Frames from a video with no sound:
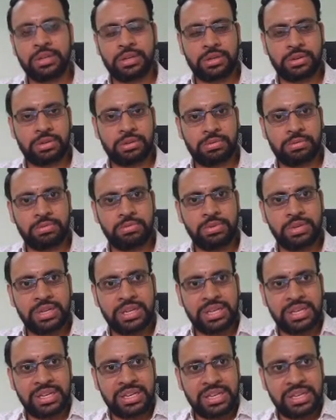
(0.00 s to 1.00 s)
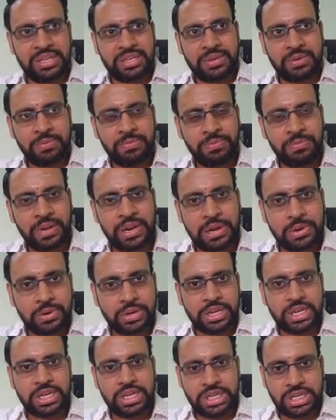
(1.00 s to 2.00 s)
Now every
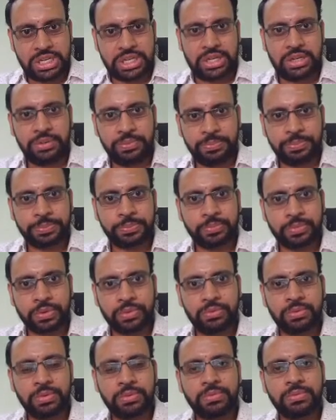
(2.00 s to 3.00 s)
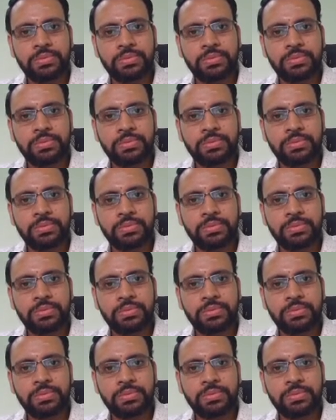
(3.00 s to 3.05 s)
location would,